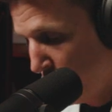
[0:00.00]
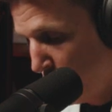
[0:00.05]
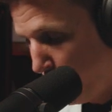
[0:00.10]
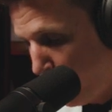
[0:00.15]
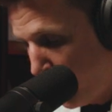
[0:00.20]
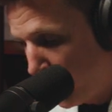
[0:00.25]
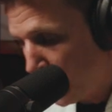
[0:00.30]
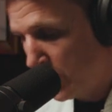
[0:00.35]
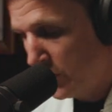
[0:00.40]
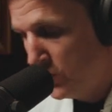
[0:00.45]

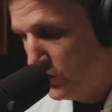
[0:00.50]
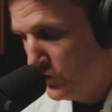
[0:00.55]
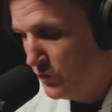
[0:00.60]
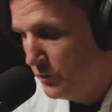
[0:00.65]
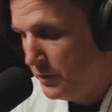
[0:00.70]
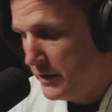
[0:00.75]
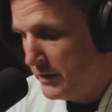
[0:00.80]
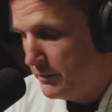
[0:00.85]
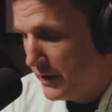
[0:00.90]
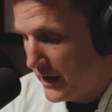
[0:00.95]
What can
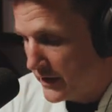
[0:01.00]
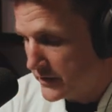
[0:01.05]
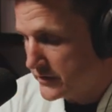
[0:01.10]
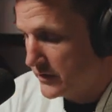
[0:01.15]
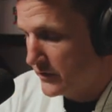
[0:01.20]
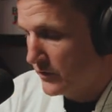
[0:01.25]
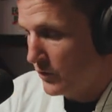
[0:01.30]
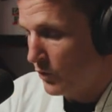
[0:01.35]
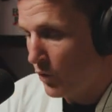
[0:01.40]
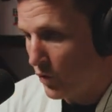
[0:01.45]
you be
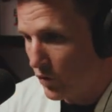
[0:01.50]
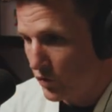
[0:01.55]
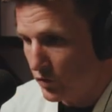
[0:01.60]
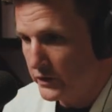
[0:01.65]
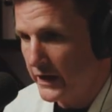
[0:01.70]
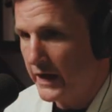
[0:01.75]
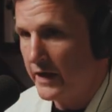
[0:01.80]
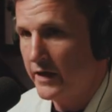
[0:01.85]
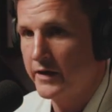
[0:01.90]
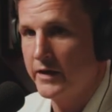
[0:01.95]
best in the
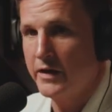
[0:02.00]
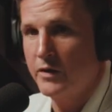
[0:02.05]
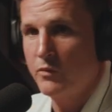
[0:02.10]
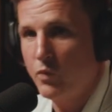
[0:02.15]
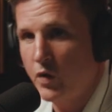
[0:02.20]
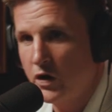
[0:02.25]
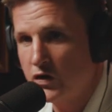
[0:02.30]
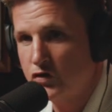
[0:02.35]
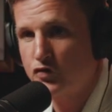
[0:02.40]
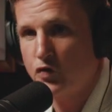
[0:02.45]
world at? And
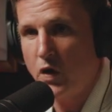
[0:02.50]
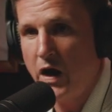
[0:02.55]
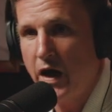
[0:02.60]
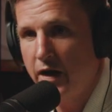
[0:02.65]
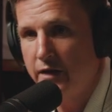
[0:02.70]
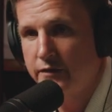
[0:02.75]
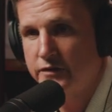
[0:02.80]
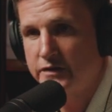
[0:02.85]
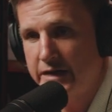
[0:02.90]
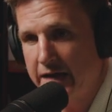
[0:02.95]
what
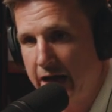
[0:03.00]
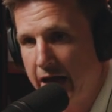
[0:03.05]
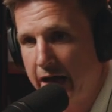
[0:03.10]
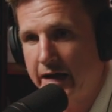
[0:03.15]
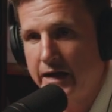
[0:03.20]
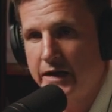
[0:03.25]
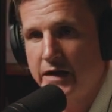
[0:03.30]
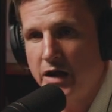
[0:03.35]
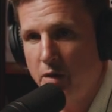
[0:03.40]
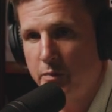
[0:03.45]
drives the
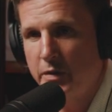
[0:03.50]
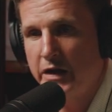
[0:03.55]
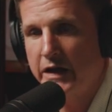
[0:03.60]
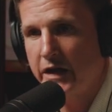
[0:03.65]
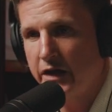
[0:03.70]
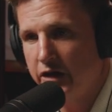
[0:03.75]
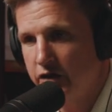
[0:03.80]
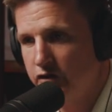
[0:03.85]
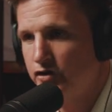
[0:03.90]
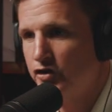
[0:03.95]

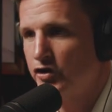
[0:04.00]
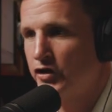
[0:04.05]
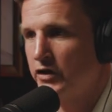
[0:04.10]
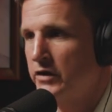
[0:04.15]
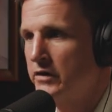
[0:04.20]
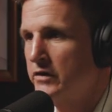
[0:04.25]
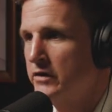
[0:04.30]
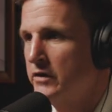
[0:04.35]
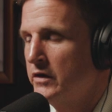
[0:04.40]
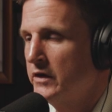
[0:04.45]
economic
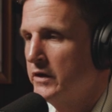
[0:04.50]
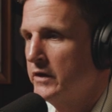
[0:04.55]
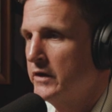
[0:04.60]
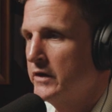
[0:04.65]
engine?